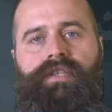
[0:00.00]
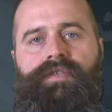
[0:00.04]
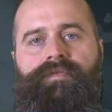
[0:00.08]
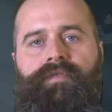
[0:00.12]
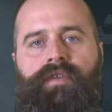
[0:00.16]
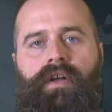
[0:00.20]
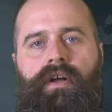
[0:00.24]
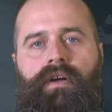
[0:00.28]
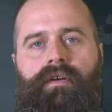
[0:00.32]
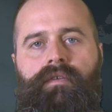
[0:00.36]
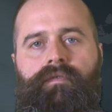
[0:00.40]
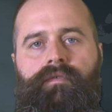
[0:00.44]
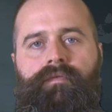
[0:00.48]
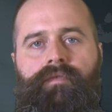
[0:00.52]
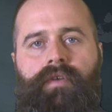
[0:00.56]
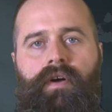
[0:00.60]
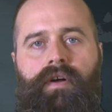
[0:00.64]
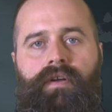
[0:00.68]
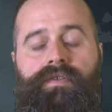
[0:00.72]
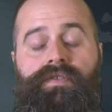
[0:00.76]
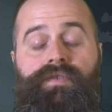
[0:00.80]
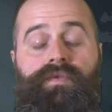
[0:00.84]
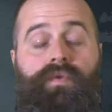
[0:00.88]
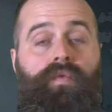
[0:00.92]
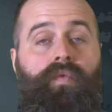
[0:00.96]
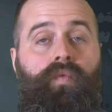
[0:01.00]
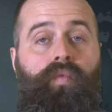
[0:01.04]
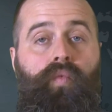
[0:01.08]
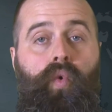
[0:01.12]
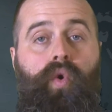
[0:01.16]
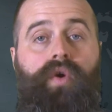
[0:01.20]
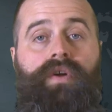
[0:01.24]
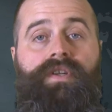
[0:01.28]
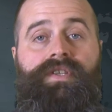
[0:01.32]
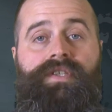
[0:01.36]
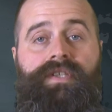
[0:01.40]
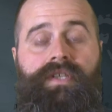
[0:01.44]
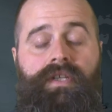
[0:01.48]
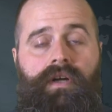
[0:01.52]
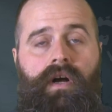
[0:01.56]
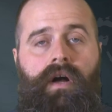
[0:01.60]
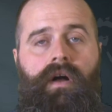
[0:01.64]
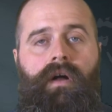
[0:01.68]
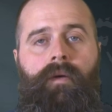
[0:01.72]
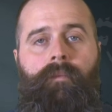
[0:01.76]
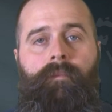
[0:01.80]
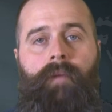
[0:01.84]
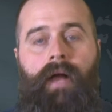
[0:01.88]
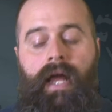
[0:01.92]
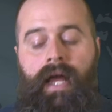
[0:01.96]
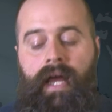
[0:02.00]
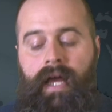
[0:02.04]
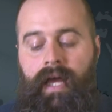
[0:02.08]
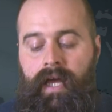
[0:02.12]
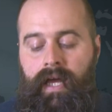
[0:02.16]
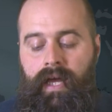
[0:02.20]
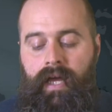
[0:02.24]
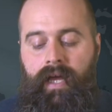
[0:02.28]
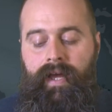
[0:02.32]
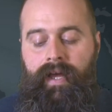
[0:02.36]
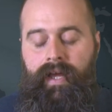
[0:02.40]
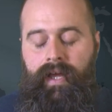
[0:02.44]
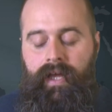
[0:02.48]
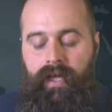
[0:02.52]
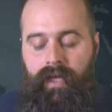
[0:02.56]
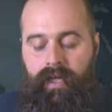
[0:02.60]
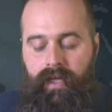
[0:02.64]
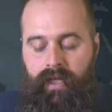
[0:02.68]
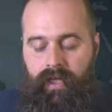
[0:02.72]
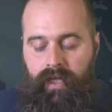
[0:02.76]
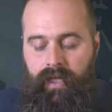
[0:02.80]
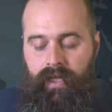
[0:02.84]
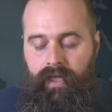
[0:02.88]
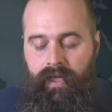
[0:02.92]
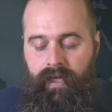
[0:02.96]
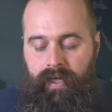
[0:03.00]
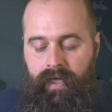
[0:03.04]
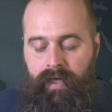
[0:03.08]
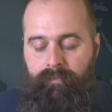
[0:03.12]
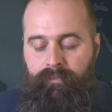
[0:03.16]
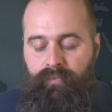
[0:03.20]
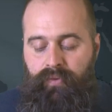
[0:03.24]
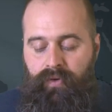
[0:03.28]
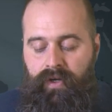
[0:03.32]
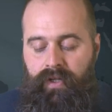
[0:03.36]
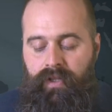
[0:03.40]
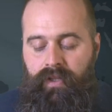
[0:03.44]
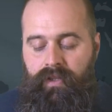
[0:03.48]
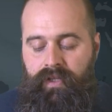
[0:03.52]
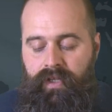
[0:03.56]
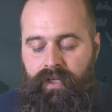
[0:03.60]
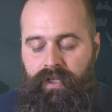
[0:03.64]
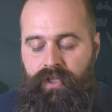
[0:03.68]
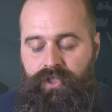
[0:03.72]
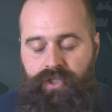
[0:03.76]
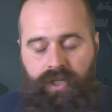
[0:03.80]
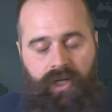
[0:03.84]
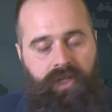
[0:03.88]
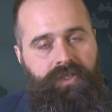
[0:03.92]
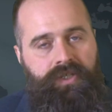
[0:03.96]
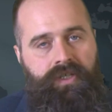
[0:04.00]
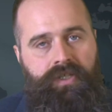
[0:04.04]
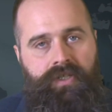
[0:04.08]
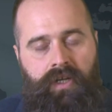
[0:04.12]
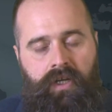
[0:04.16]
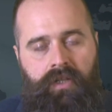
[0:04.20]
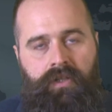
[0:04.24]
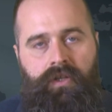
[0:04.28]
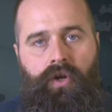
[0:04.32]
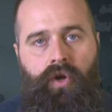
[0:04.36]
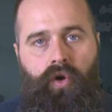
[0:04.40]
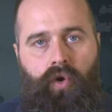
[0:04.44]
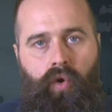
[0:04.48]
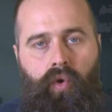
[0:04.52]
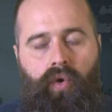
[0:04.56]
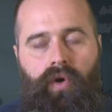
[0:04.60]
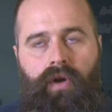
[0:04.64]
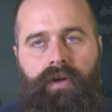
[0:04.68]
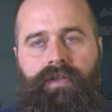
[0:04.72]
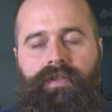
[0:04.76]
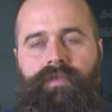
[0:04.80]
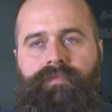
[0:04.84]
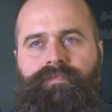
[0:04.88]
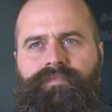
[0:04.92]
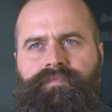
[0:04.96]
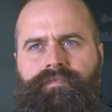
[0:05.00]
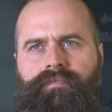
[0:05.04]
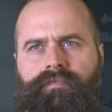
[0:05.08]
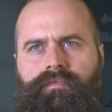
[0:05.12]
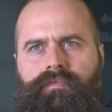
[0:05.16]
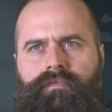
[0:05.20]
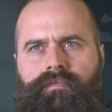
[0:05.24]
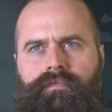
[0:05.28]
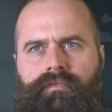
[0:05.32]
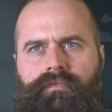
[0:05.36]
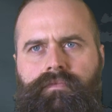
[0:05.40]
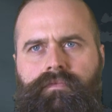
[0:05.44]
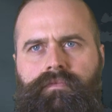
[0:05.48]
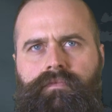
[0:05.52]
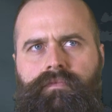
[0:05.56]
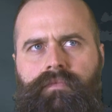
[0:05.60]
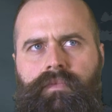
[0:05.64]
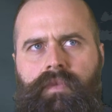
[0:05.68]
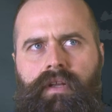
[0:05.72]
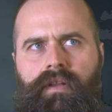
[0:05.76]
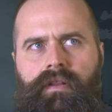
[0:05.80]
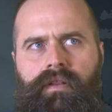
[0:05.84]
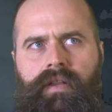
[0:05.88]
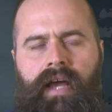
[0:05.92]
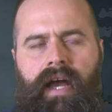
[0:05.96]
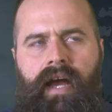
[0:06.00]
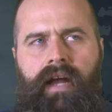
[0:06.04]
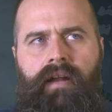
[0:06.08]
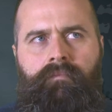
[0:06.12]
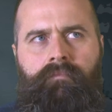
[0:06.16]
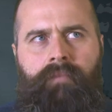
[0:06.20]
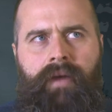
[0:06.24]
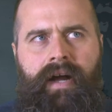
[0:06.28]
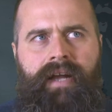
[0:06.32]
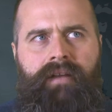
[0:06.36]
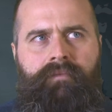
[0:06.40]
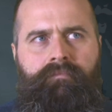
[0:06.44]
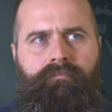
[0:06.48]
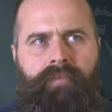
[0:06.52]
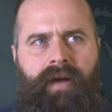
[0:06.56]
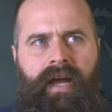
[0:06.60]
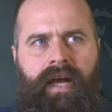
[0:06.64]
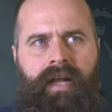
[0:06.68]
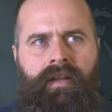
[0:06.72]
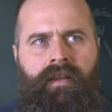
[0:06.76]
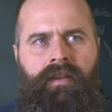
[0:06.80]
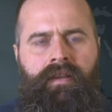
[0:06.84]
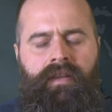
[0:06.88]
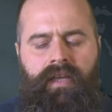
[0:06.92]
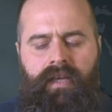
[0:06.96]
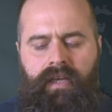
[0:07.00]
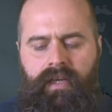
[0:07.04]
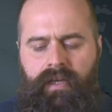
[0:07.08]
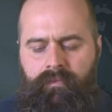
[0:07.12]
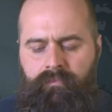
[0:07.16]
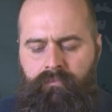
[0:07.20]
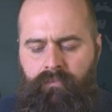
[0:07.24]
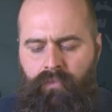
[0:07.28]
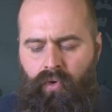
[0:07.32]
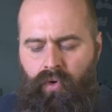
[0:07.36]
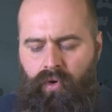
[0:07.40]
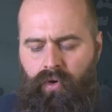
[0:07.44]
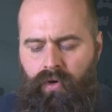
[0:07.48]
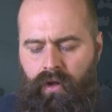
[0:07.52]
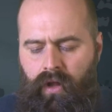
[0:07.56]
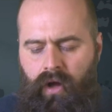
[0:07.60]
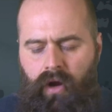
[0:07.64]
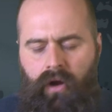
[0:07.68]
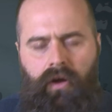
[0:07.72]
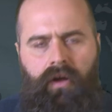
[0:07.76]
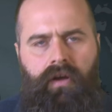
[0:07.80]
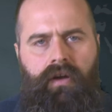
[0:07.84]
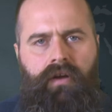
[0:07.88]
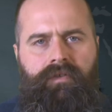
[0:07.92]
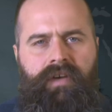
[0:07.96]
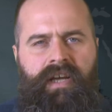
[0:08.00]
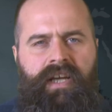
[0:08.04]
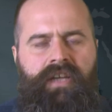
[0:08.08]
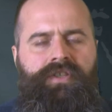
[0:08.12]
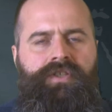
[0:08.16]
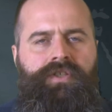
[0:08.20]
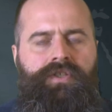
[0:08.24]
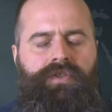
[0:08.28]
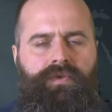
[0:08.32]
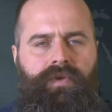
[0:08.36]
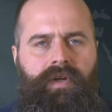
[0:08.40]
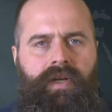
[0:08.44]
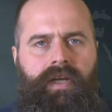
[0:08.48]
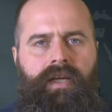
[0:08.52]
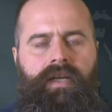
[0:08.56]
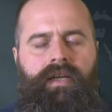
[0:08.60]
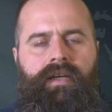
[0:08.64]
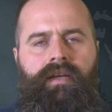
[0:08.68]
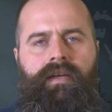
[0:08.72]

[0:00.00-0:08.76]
faults, warts and all. He put the judges on the court that might bend the moral arc of history